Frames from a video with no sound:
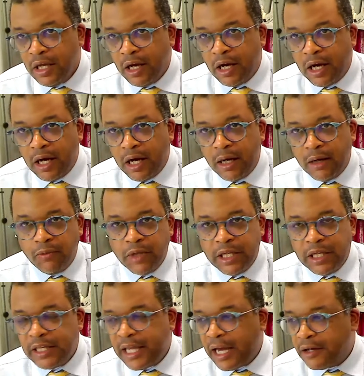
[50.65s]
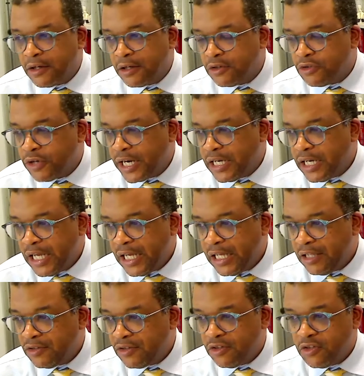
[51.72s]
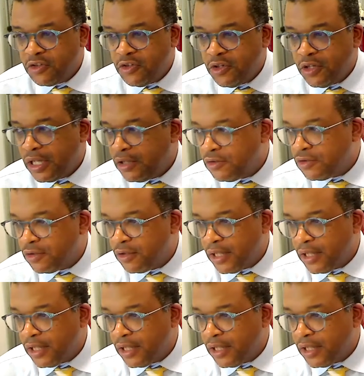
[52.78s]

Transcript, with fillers: Uh, we encounter trainees and students